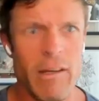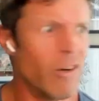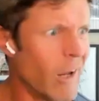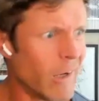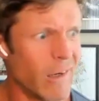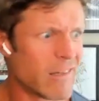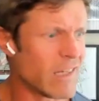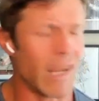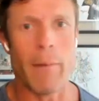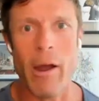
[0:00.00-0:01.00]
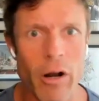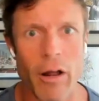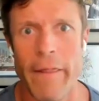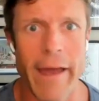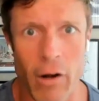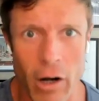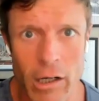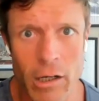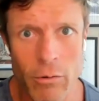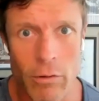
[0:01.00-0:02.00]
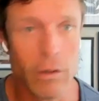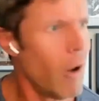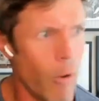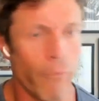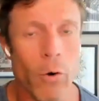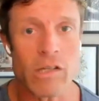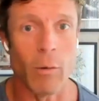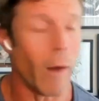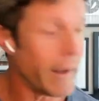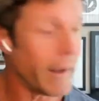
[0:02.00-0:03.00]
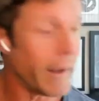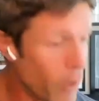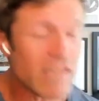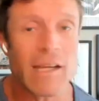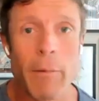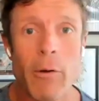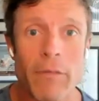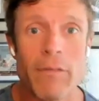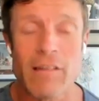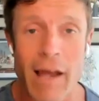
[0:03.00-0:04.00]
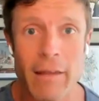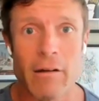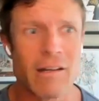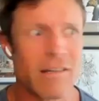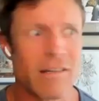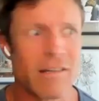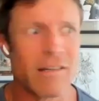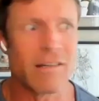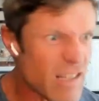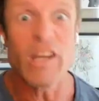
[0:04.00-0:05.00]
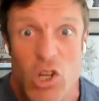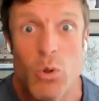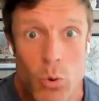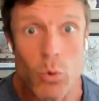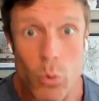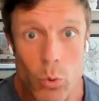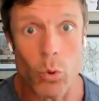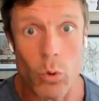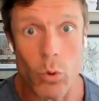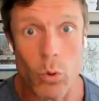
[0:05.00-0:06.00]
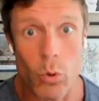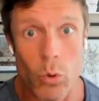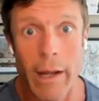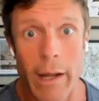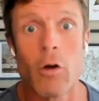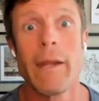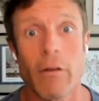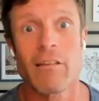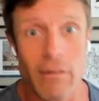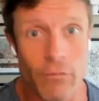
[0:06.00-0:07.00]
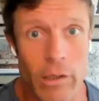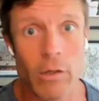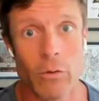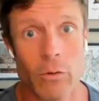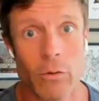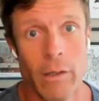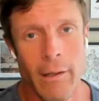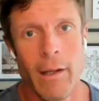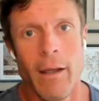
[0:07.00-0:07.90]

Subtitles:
I mean, You're not going to skip out on that, are you? No, of course not. Well, I don't want you to skip out on this either, because this is for you and nobody else. This is for you.